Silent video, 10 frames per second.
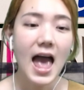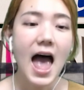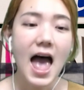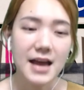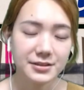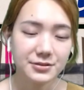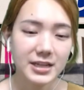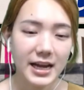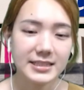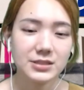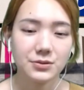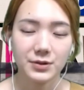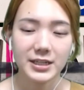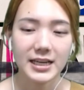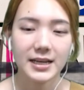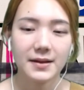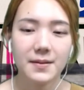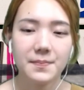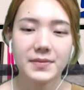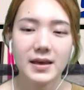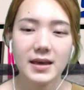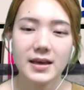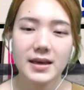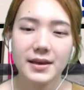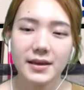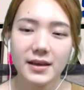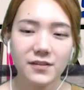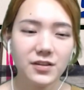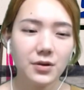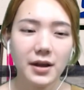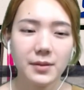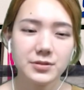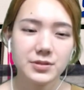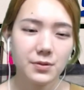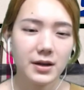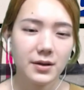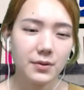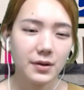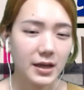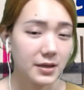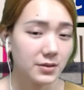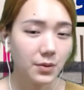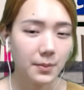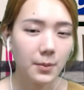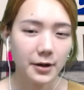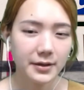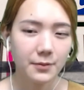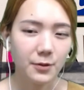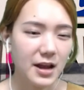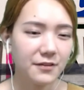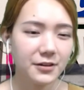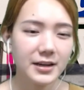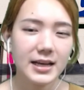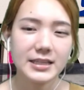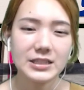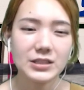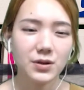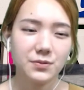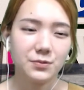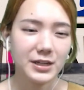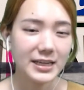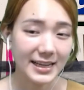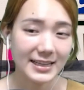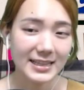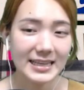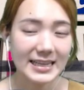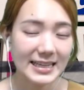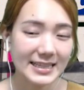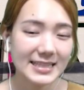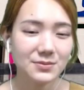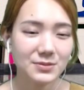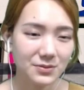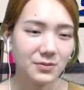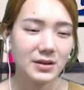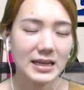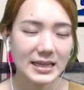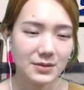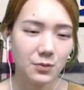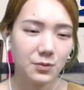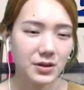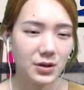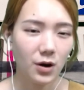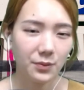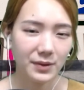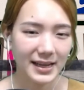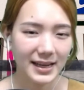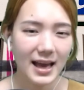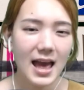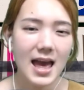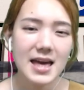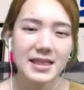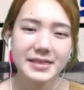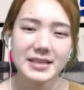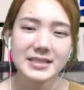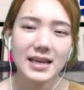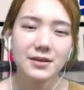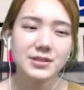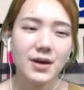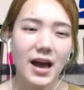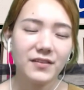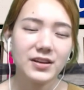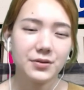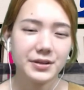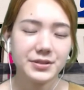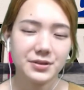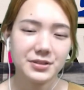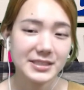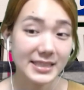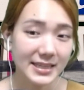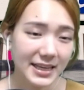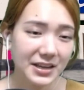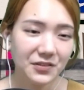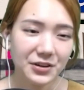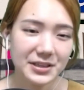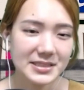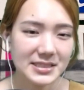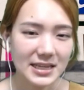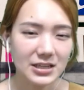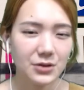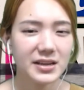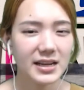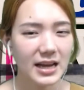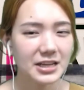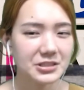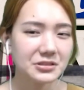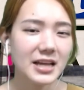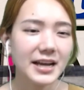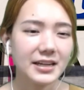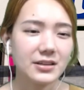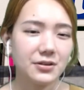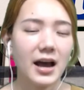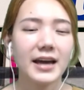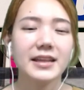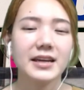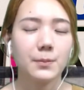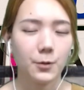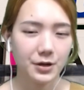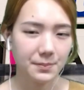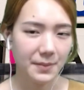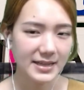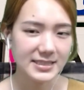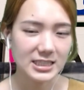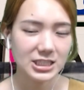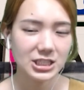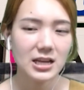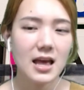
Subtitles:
Annotate your reading. If you are able to write in or mark up whatever you are reading, it is you are reading. This can also help increase your understanding. For instance, you can underline or highlight important passage.